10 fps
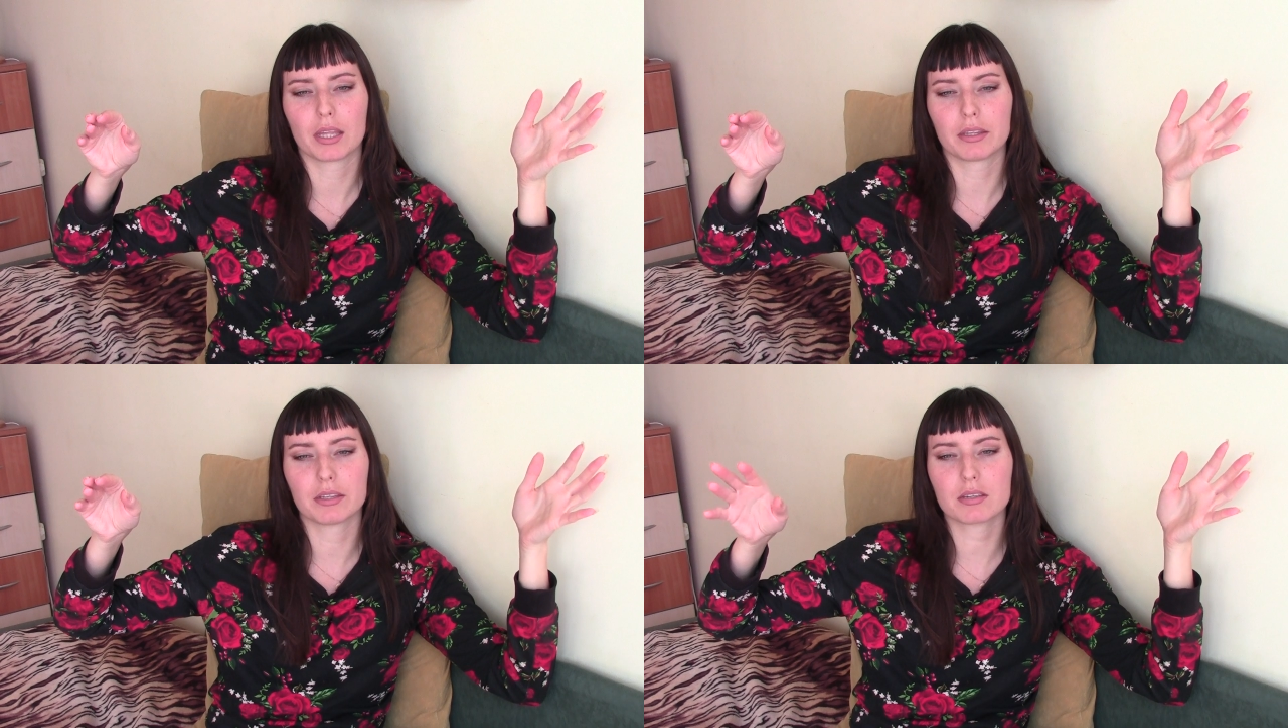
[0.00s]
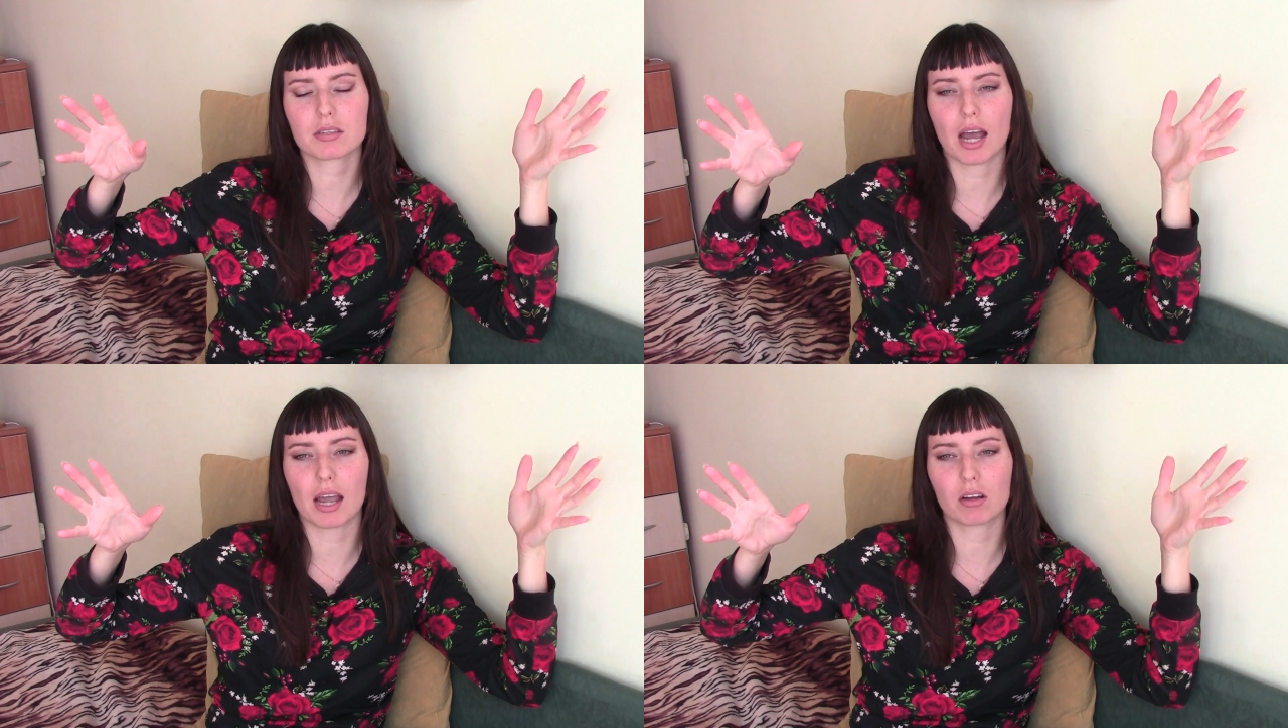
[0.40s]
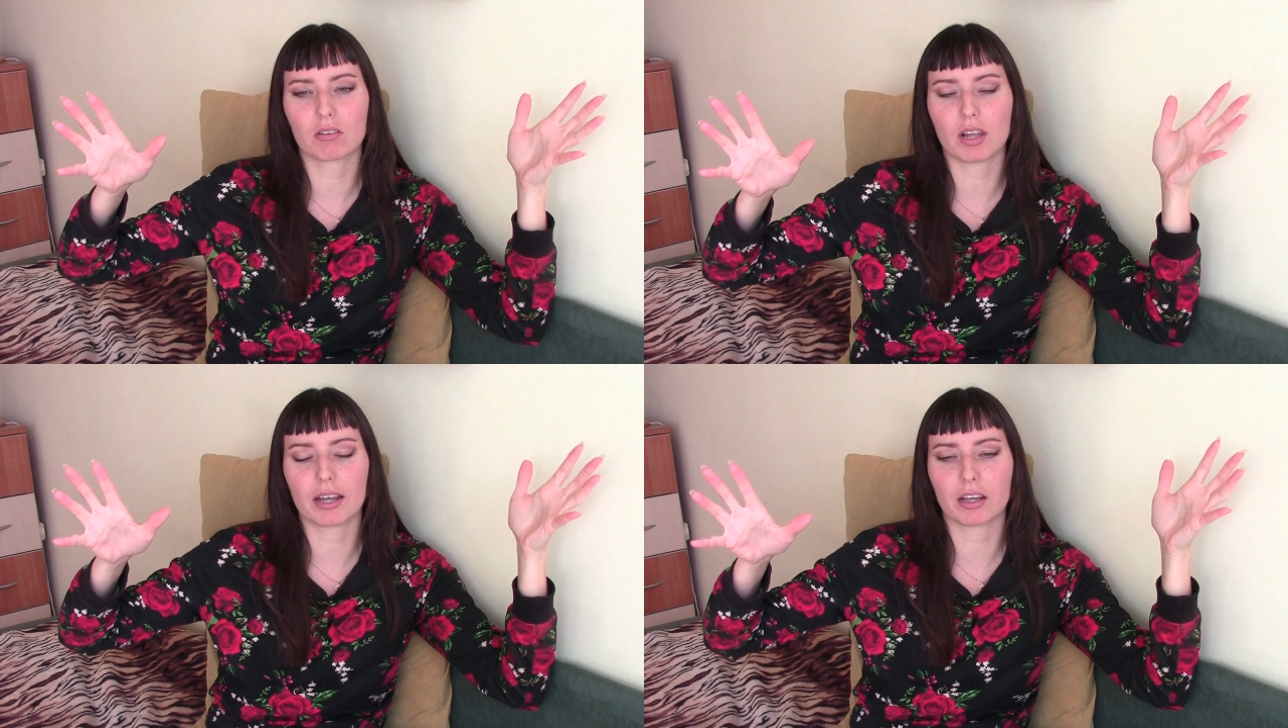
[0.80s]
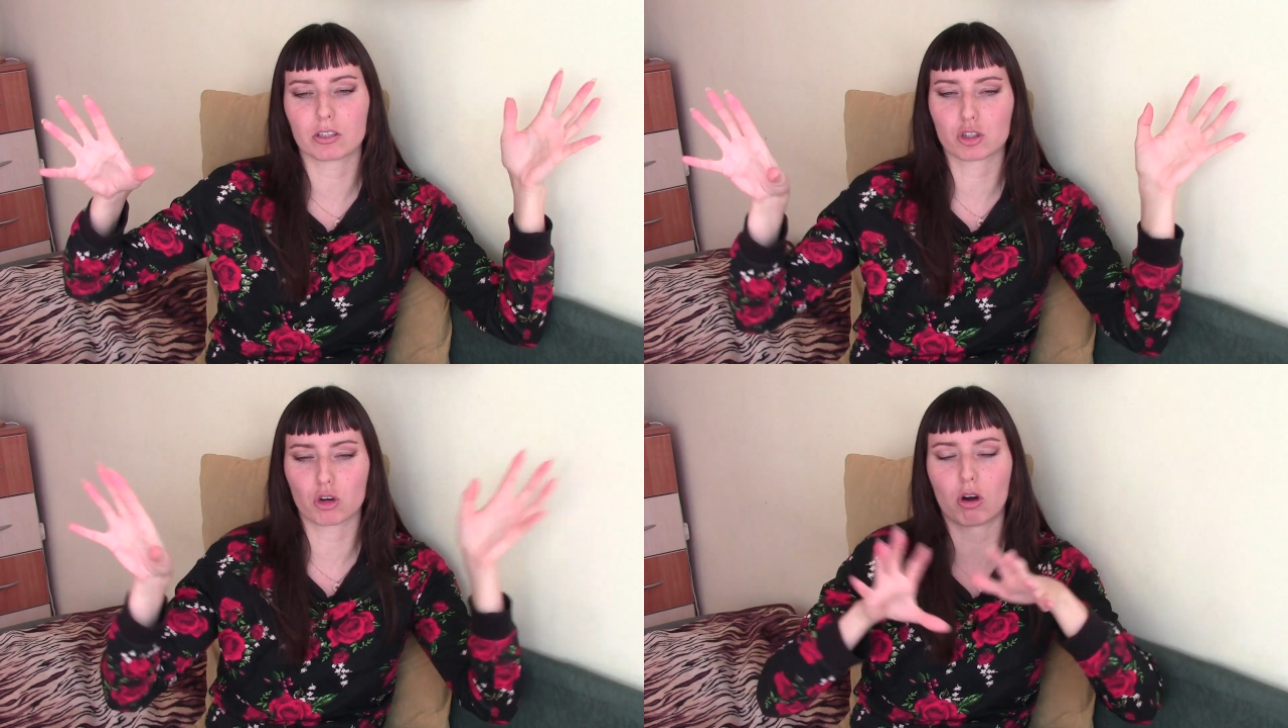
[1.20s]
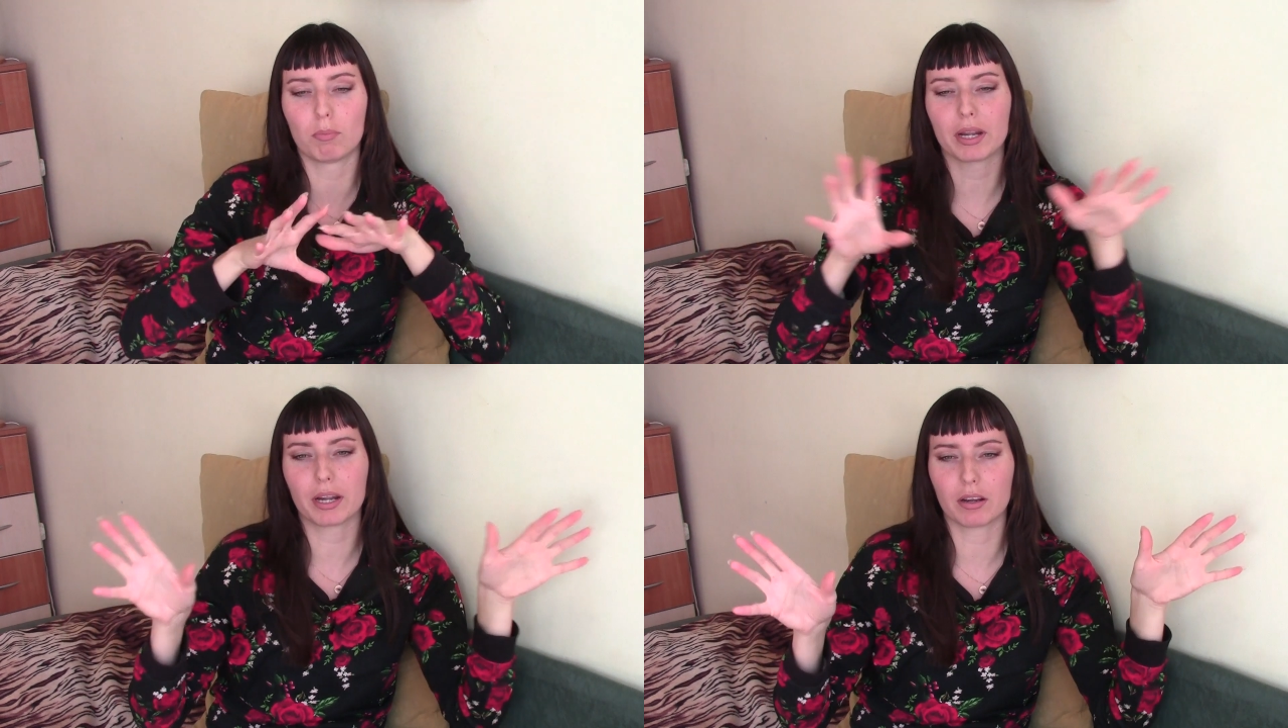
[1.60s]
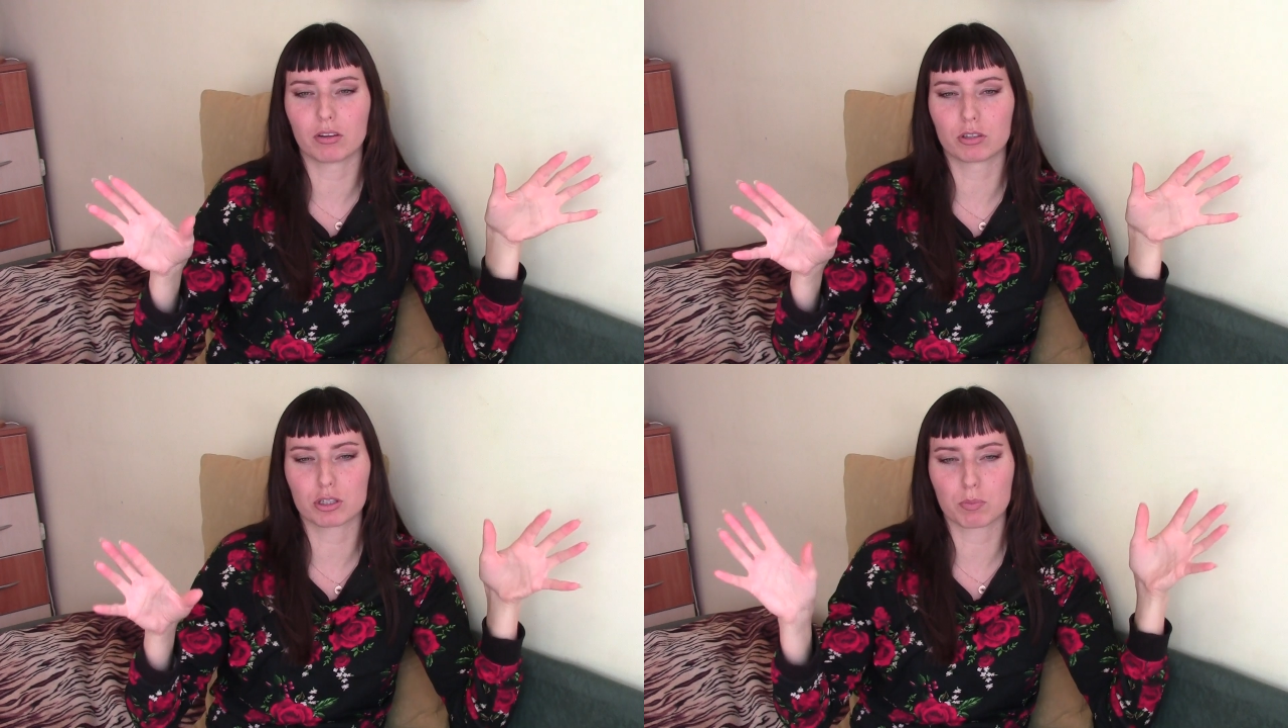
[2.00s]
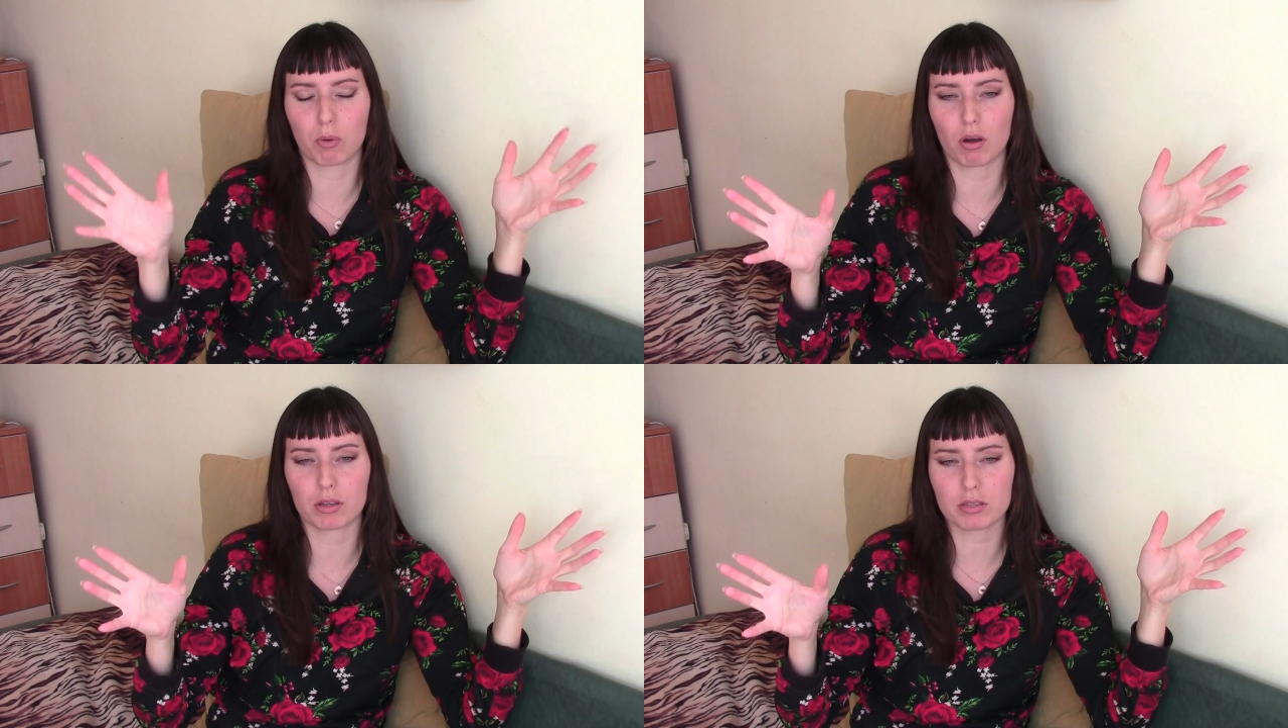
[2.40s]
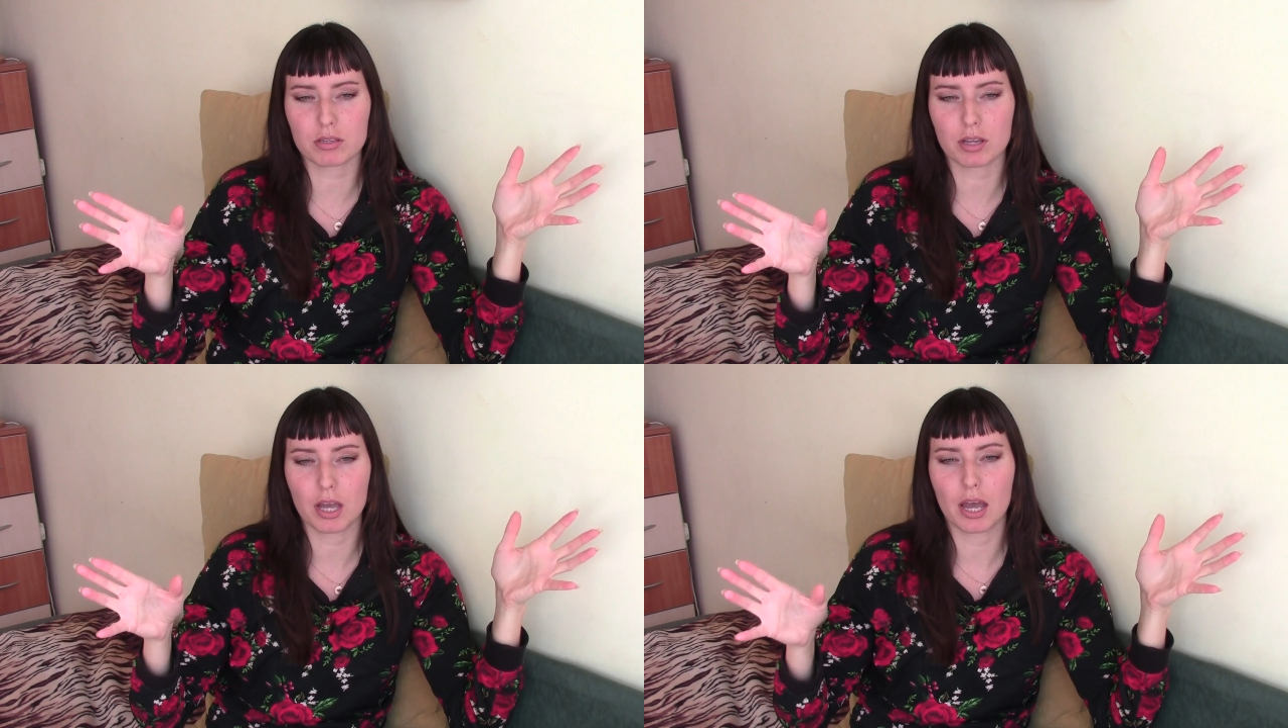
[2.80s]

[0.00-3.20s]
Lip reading: this is kind of like a traumatic response.